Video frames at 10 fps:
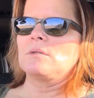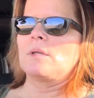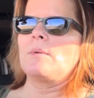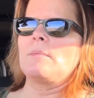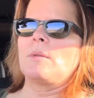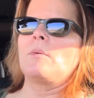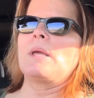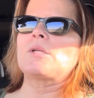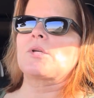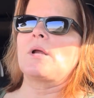let me
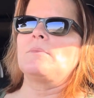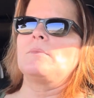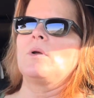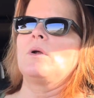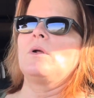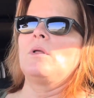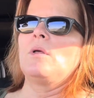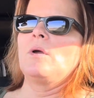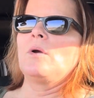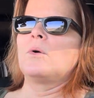make sure
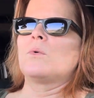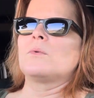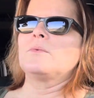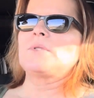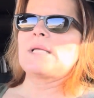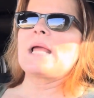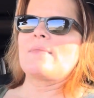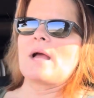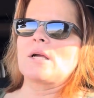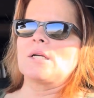I'm
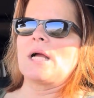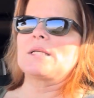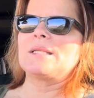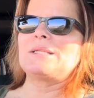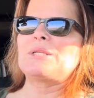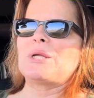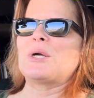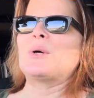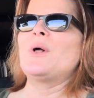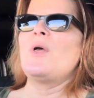saying that correctly to you.